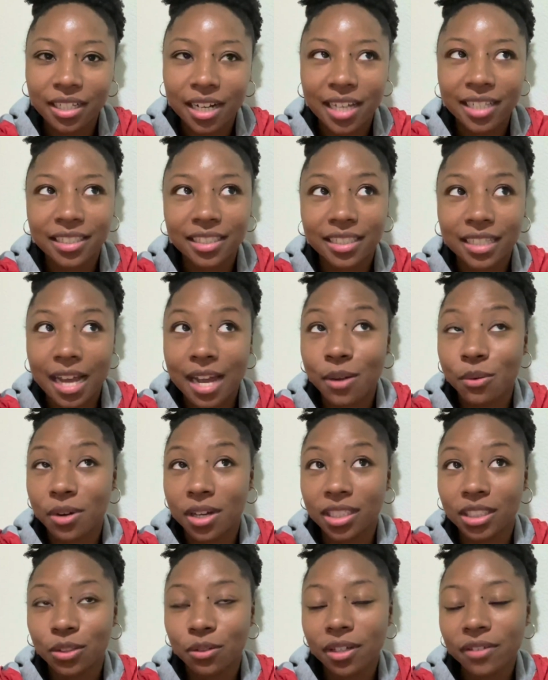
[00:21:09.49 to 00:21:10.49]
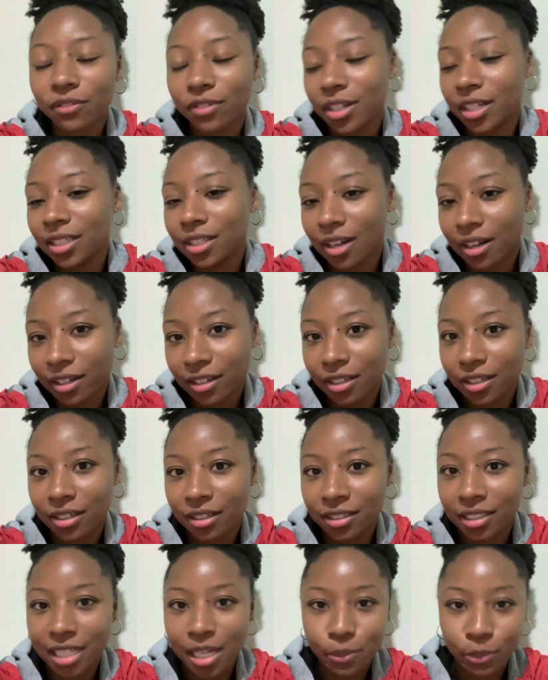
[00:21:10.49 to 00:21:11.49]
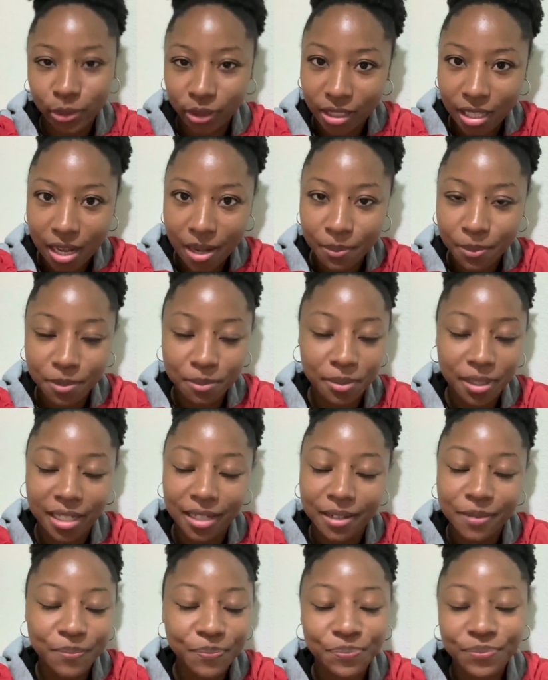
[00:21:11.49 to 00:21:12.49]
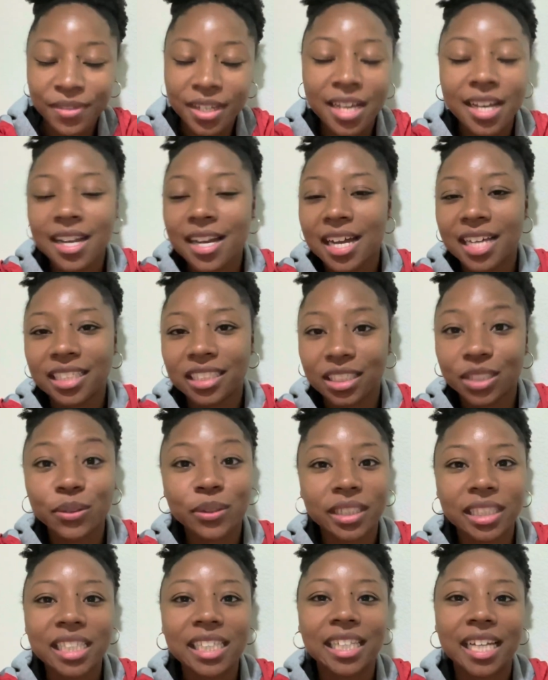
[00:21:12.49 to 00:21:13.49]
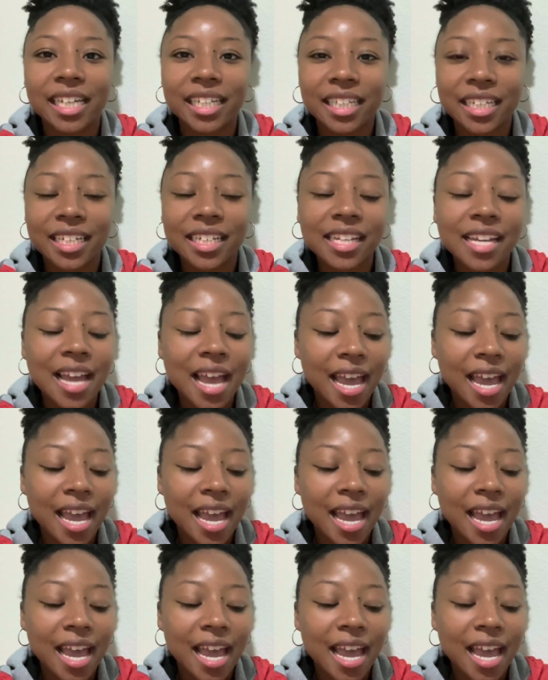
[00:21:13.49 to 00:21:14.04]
I, I was going for a darker tabletop, but I still really like it.